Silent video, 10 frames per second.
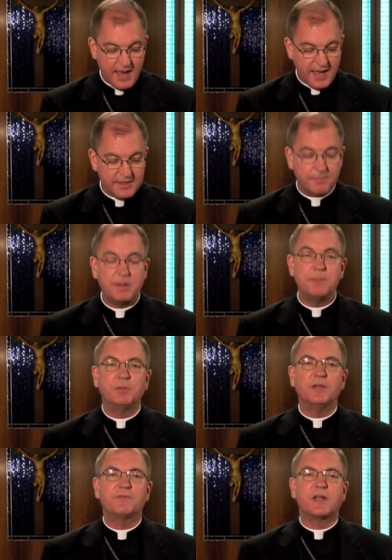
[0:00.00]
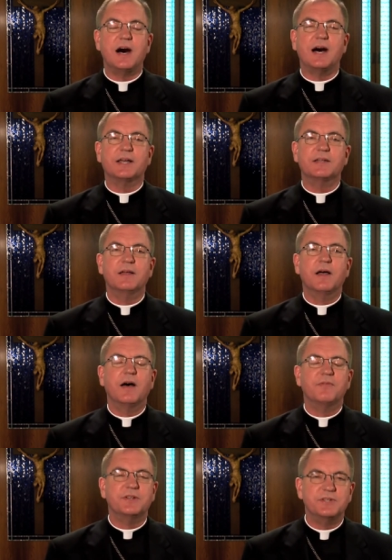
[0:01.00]
and the people of God
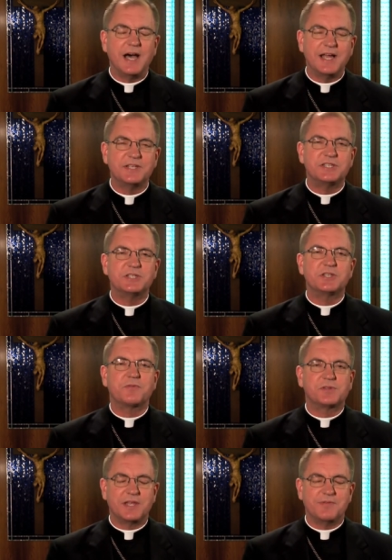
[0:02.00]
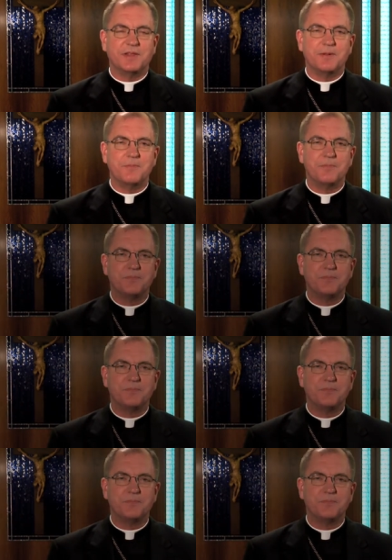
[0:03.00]
of the Diocese of Cleveland.